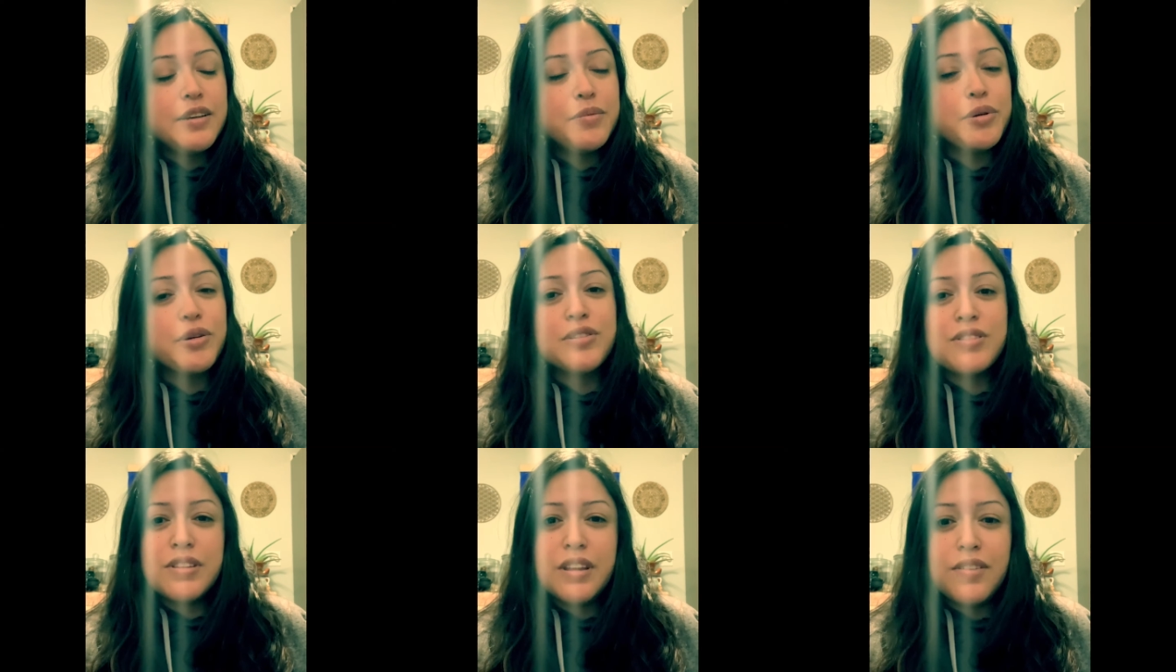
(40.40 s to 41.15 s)

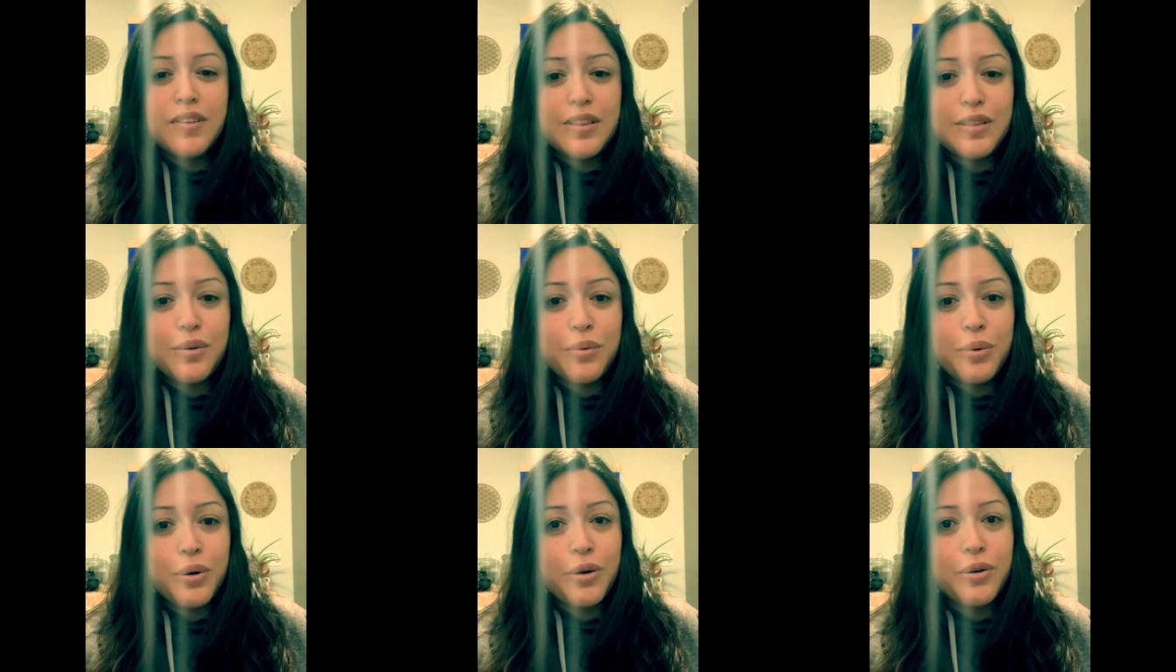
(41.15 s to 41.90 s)
perceiving the
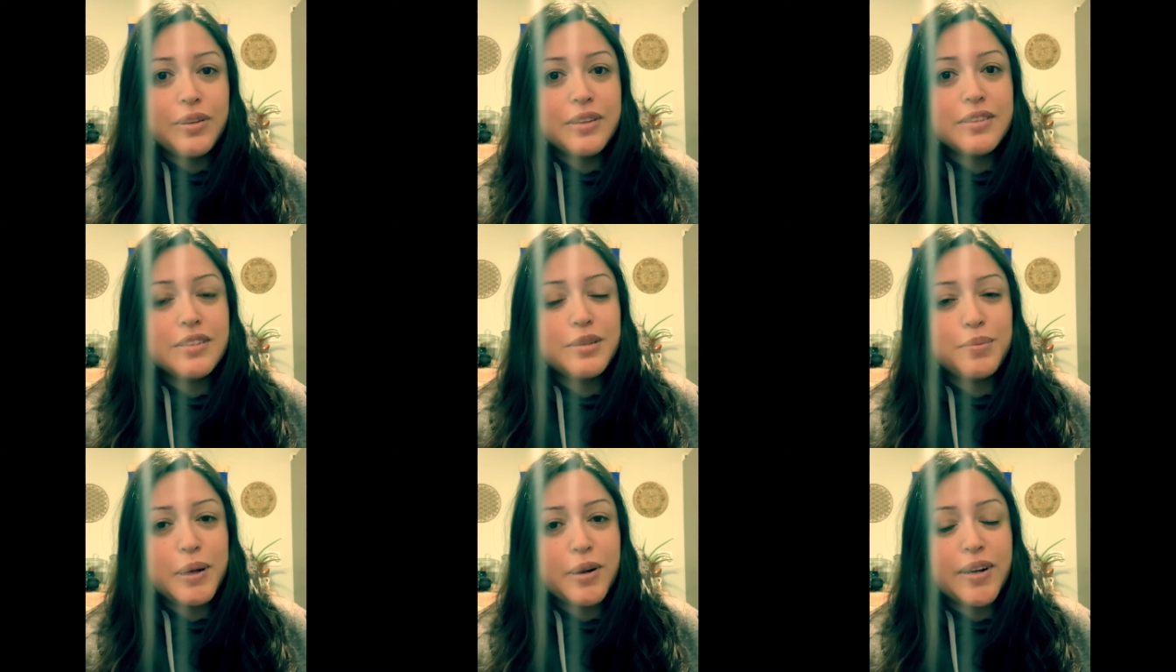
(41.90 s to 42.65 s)
world and
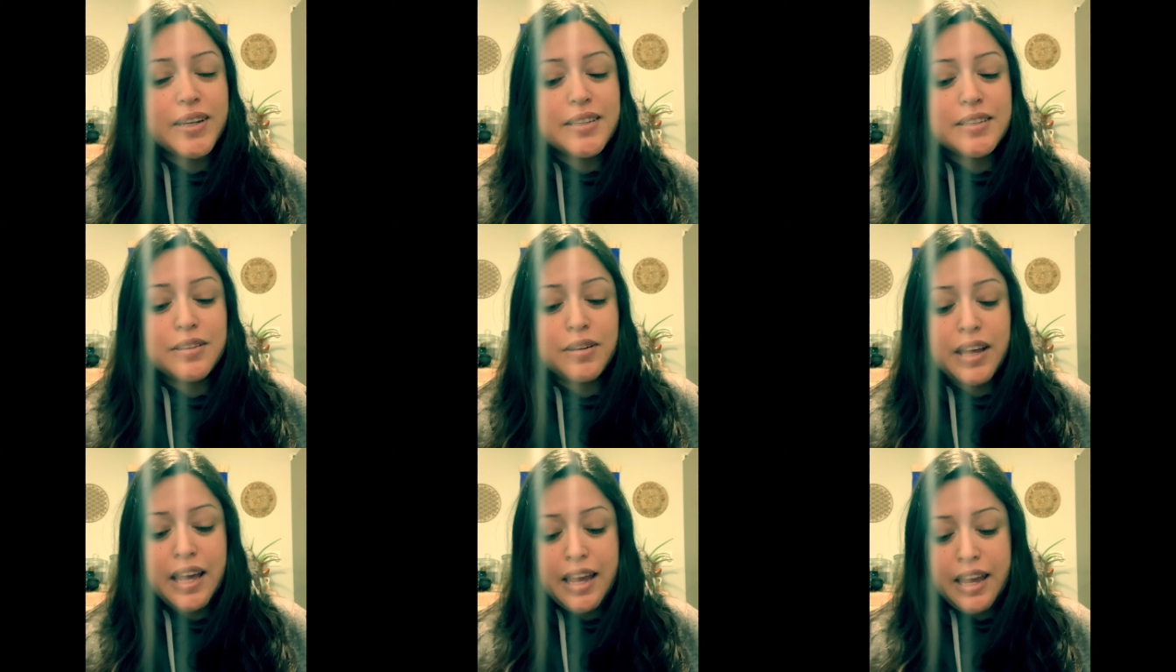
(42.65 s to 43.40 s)
spirit,
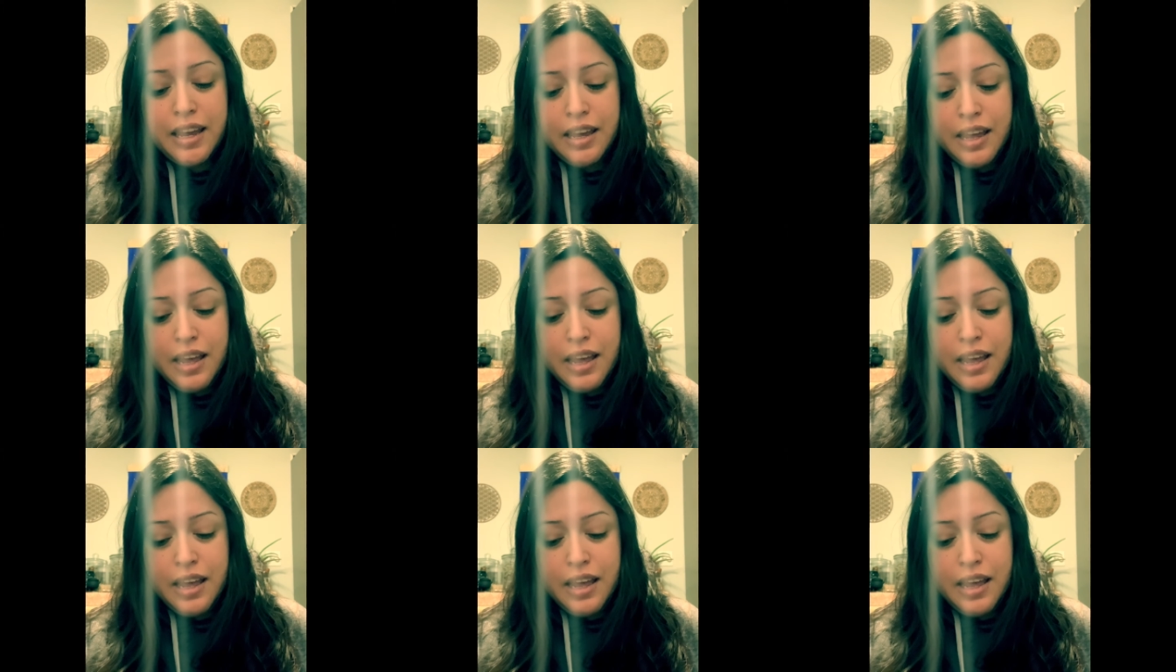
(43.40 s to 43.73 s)
okay?